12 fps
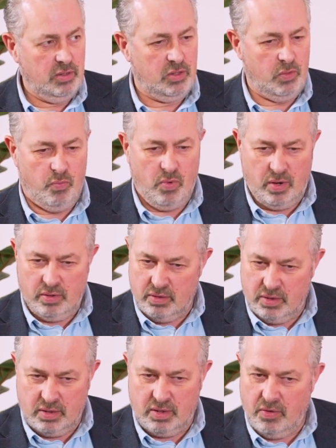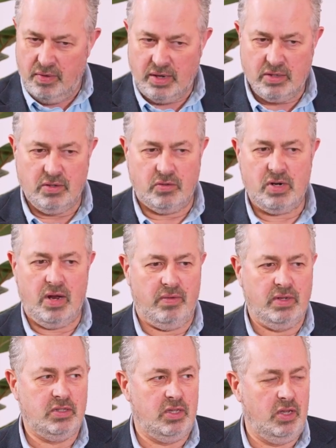to what the direction of
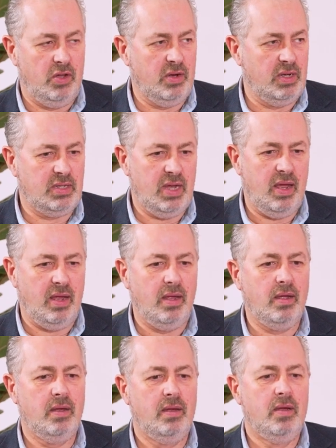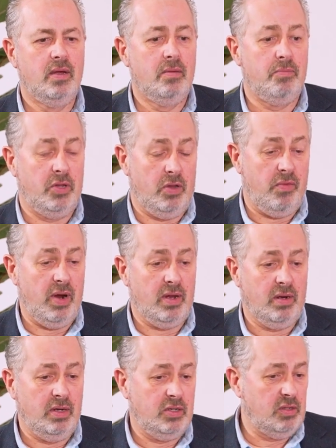travel is that you're going to take, but the
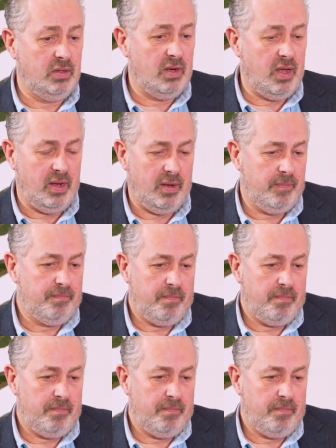recognition, like,